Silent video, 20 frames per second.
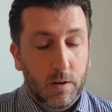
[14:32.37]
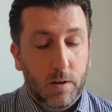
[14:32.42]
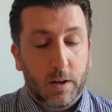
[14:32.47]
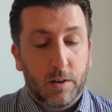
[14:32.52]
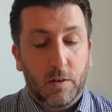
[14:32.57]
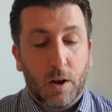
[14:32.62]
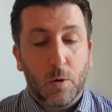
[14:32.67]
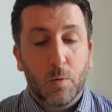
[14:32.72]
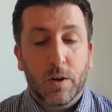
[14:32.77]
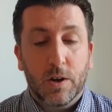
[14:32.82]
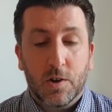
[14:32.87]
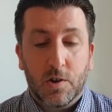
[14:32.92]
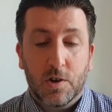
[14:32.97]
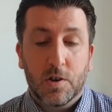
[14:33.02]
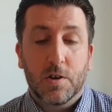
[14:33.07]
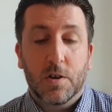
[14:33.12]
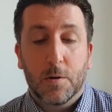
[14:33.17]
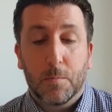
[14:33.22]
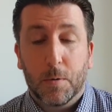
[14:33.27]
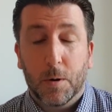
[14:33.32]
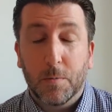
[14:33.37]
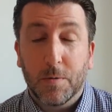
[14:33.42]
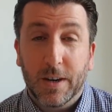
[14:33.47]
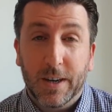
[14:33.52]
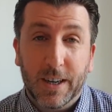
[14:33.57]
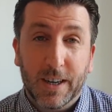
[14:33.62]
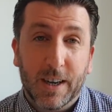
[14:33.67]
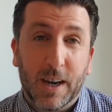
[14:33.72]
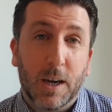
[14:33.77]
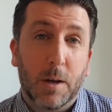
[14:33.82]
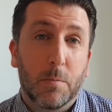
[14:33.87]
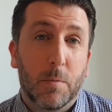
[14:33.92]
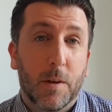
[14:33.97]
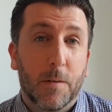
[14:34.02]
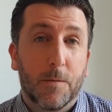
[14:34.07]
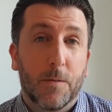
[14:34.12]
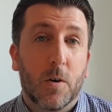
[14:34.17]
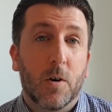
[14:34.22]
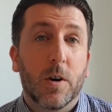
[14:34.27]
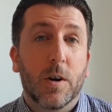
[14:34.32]
his only assist in the Premier League came in the
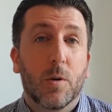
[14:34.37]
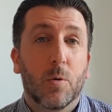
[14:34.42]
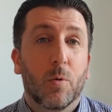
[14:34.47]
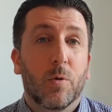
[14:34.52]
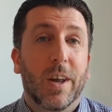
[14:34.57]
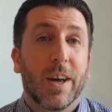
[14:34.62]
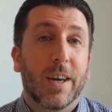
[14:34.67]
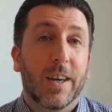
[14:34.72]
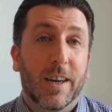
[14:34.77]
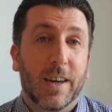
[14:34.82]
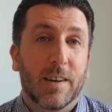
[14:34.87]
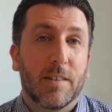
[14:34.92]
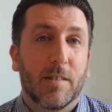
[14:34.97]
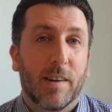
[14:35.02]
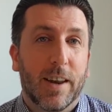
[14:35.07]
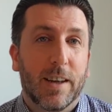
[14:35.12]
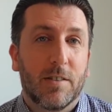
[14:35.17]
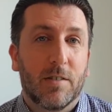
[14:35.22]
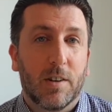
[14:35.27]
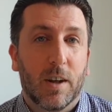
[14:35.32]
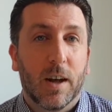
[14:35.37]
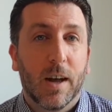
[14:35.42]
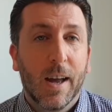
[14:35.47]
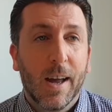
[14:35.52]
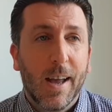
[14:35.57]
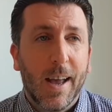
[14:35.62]
final day against Leicester.